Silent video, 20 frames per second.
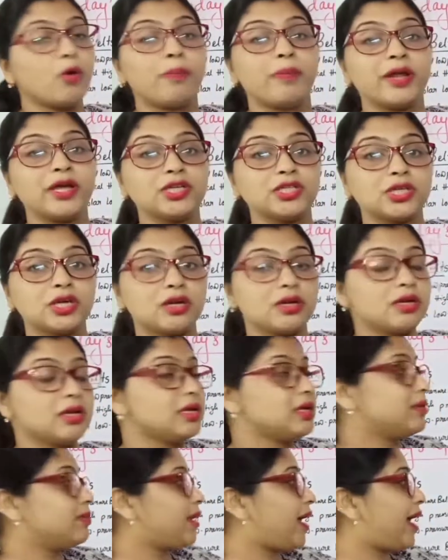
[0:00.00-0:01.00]
pressure,
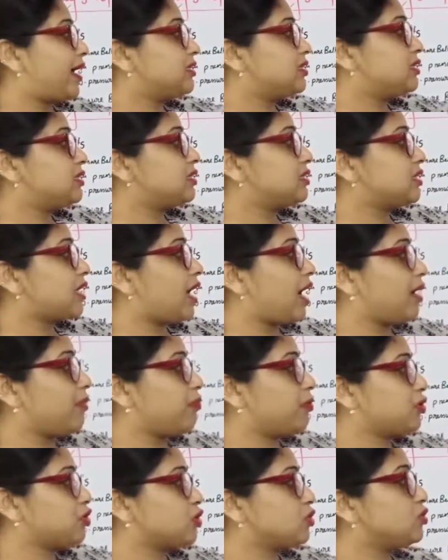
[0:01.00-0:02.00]
as it is high
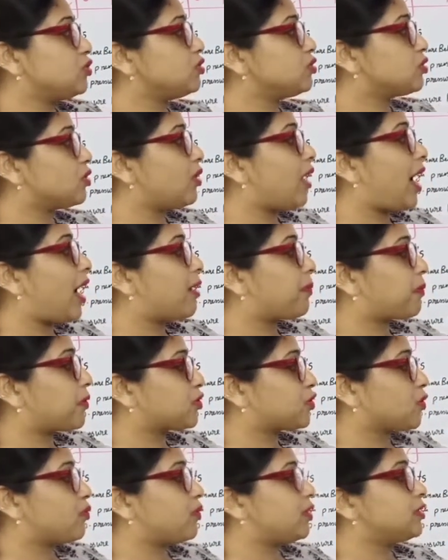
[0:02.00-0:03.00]
pressure zone, so high
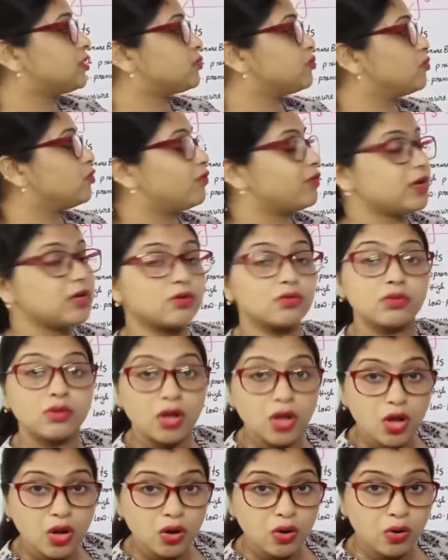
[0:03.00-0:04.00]
pressure winds moving to
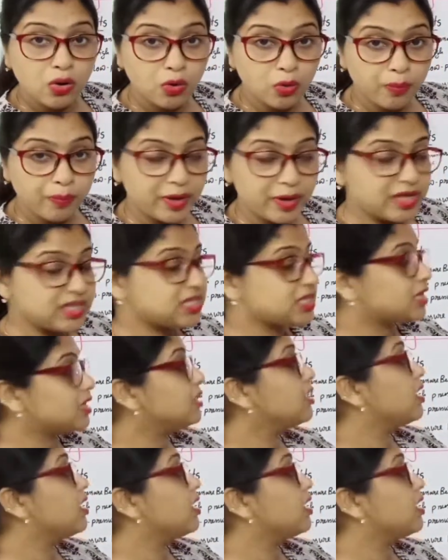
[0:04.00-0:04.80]
low pressure.